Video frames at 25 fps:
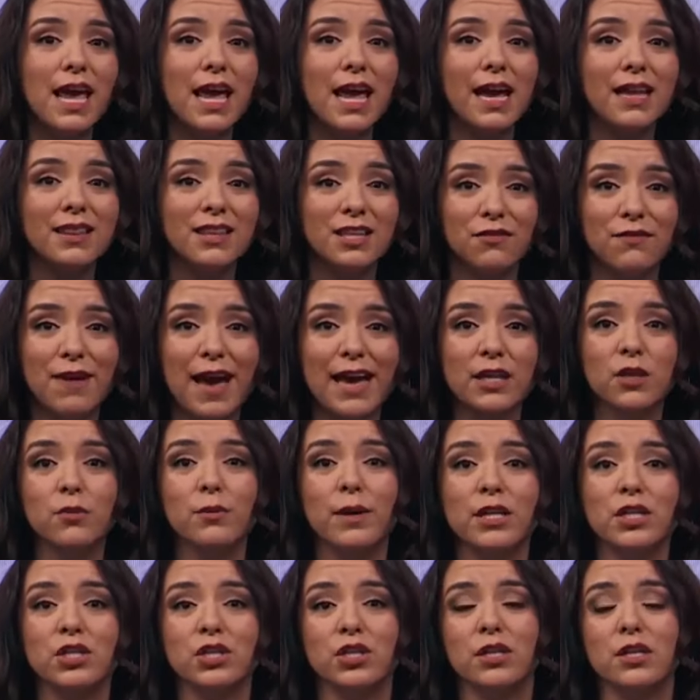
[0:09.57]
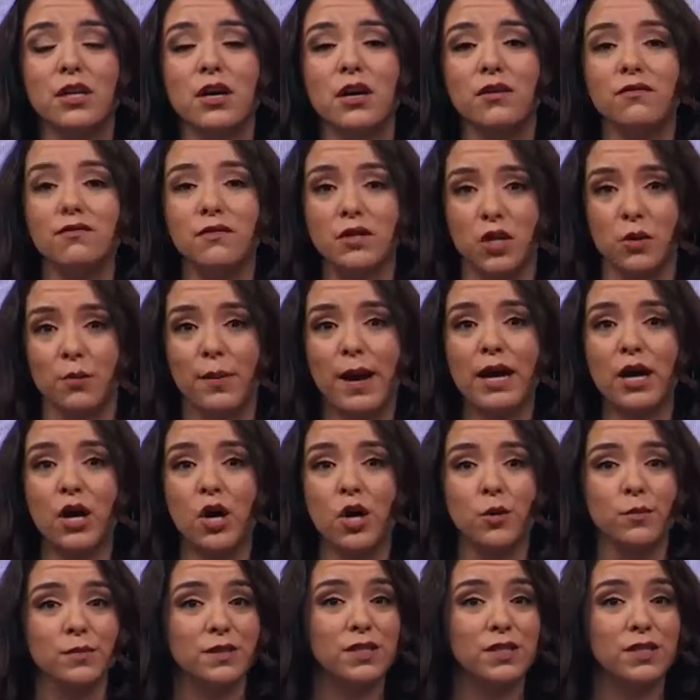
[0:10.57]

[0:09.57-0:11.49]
and the evacuation of nearby homes. This